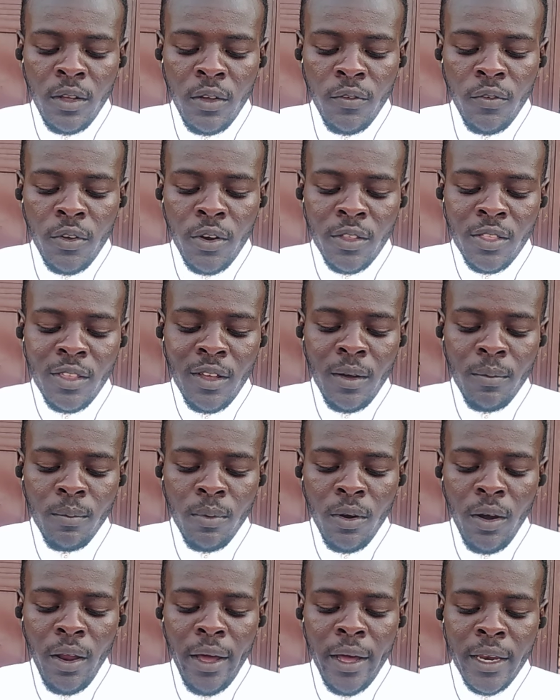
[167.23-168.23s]
For
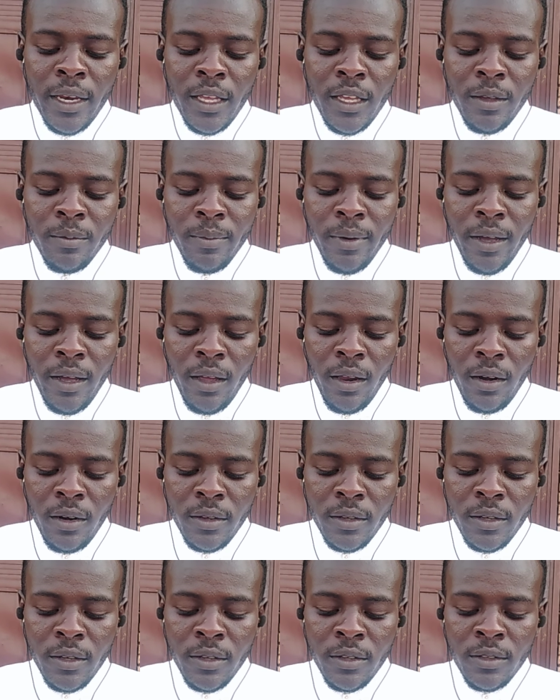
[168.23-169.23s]
example, an email
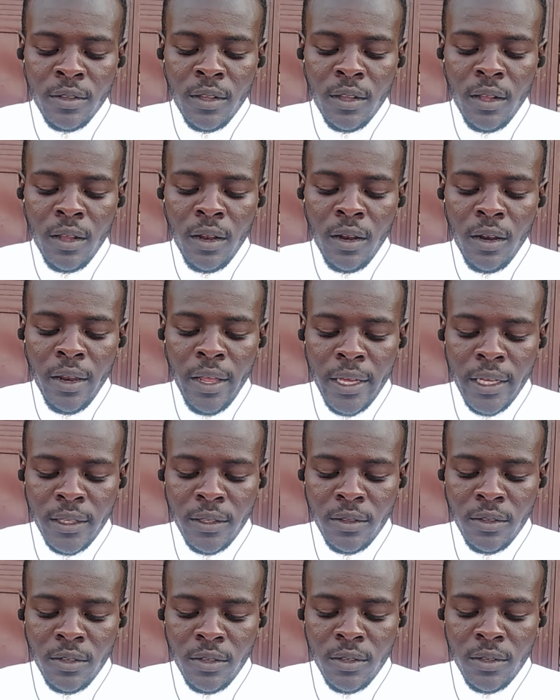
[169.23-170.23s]
is
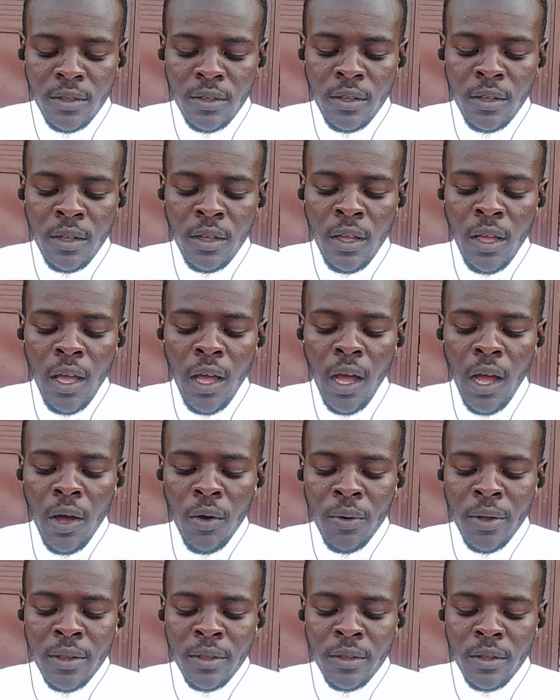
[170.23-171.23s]
laid
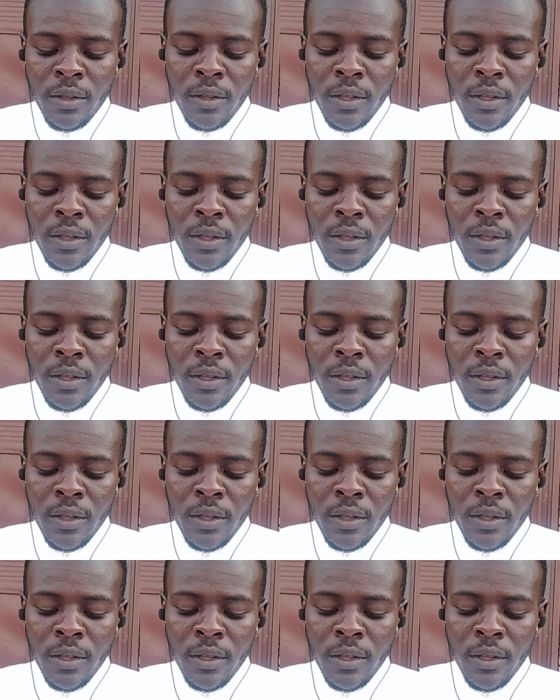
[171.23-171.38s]
out